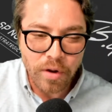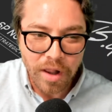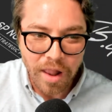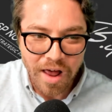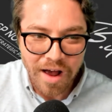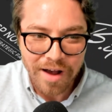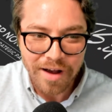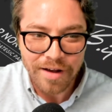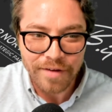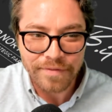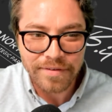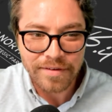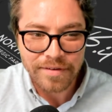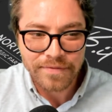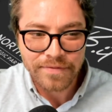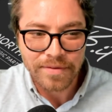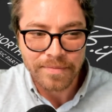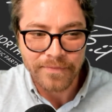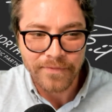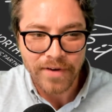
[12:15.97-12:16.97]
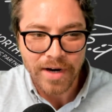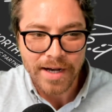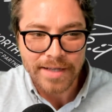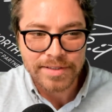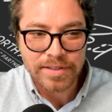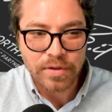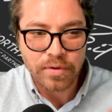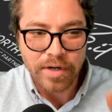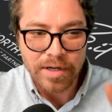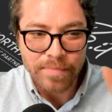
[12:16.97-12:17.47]
love from
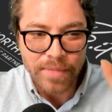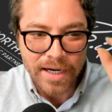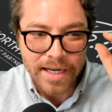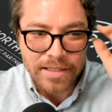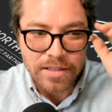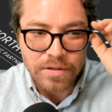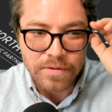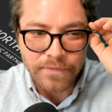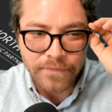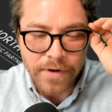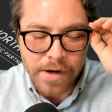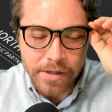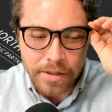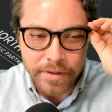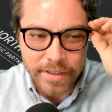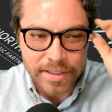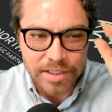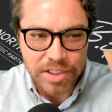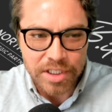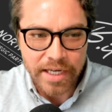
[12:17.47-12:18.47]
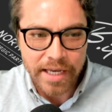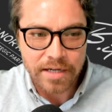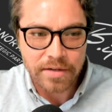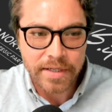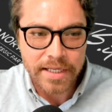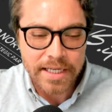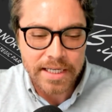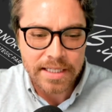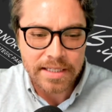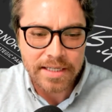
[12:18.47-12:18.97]
VoskCoin, but I do follow his channel.
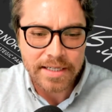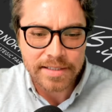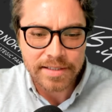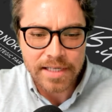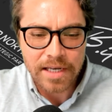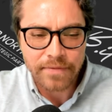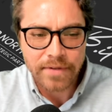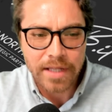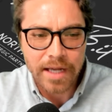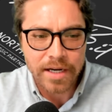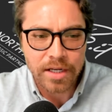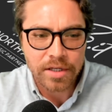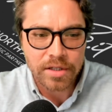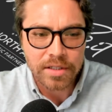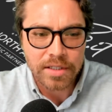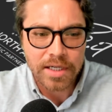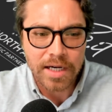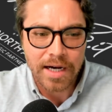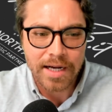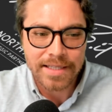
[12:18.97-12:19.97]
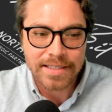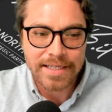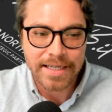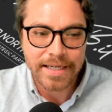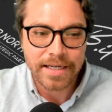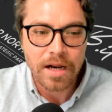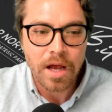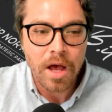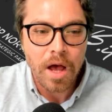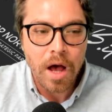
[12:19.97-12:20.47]
He does have a lot of good
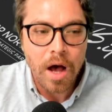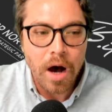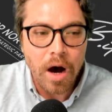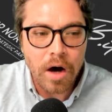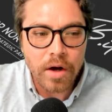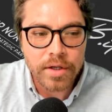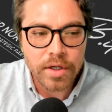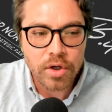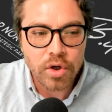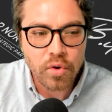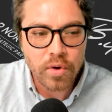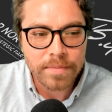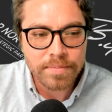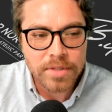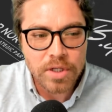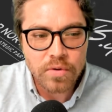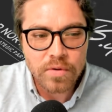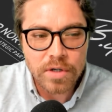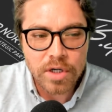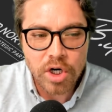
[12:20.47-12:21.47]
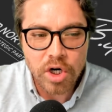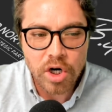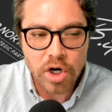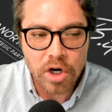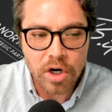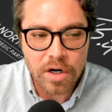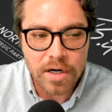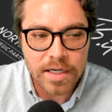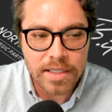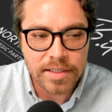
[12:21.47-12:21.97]
content on
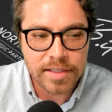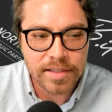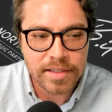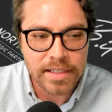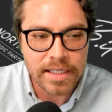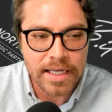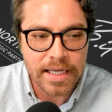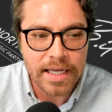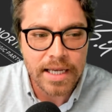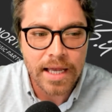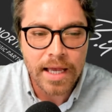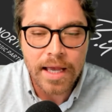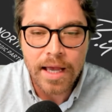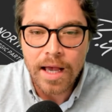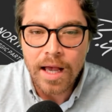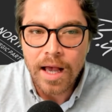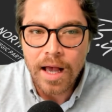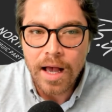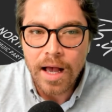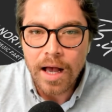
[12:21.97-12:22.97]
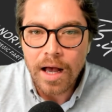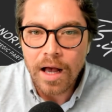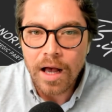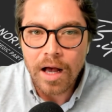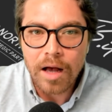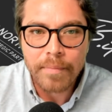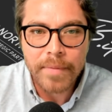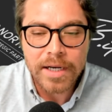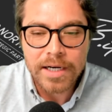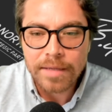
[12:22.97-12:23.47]
cryptocurrency.
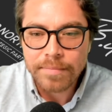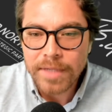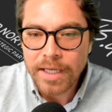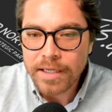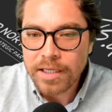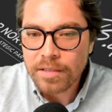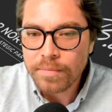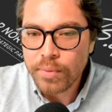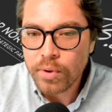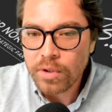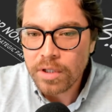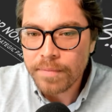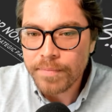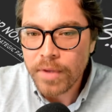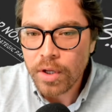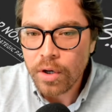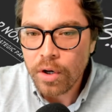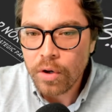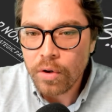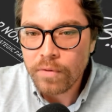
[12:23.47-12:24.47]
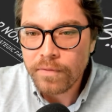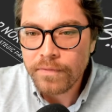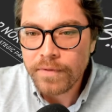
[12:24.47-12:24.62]
Um, and I'm not going to pull up the whole